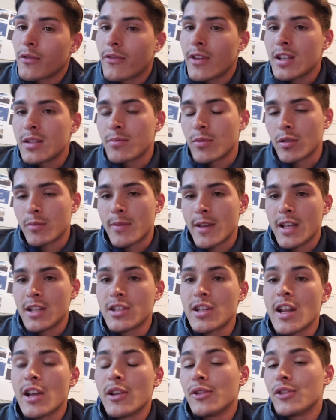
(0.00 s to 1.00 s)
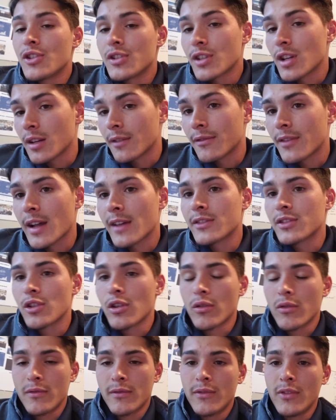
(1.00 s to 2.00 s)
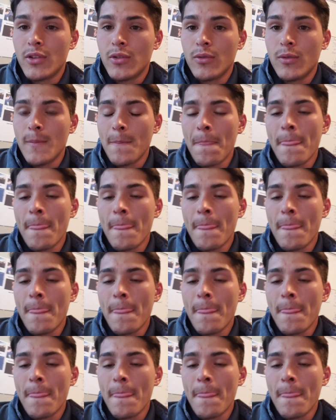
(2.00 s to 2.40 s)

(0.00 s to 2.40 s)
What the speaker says: Facebook page. Now you just got a 5-star review.